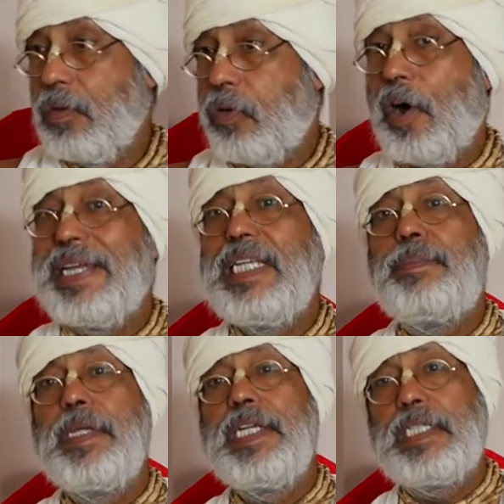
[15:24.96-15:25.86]
For
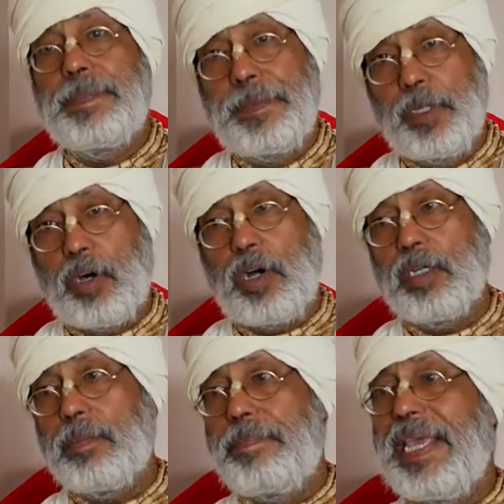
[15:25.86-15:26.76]
infinity
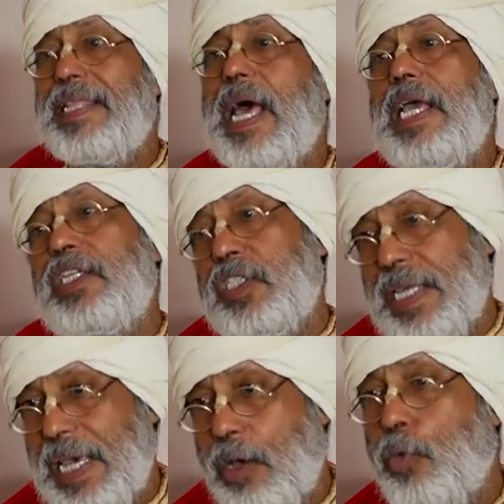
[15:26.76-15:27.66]
period, Veda is
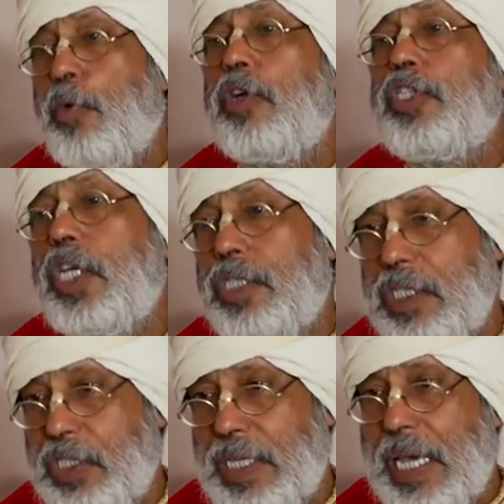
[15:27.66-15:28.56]
there, Upanishad
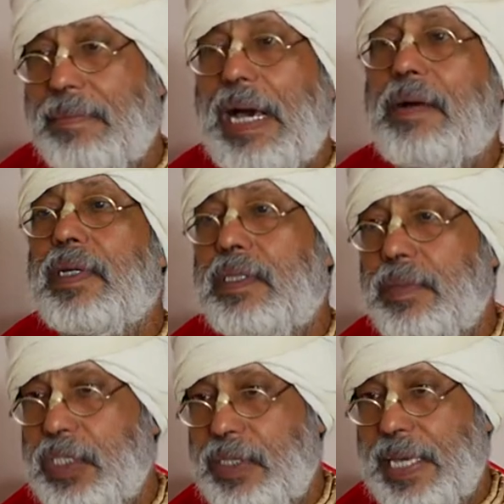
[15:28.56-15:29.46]
is there,
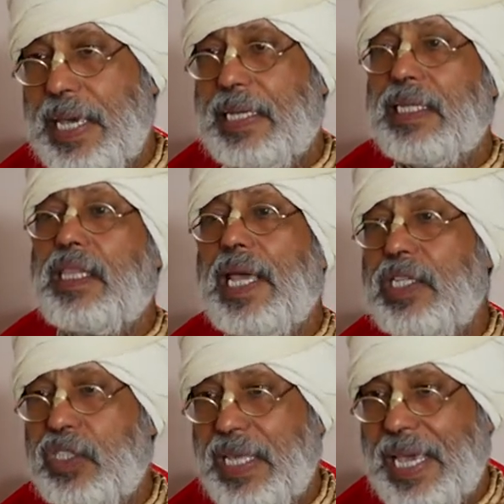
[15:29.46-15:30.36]
Bhagavatam is there, Gita
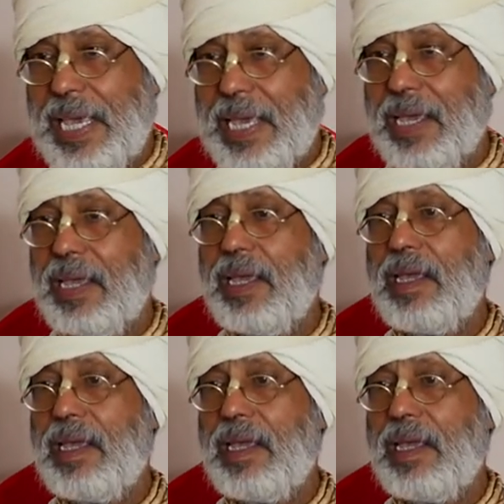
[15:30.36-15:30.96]
is there.